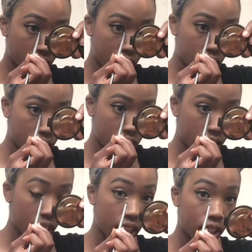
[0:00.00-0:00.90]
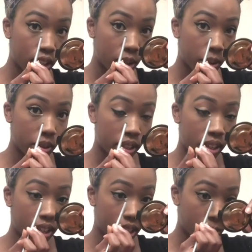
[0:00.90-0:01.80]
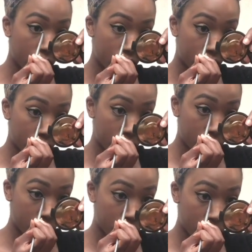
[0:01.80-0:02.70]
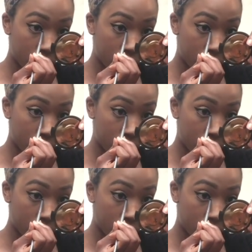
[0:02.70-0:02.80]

I'm trying to stay as close in as possible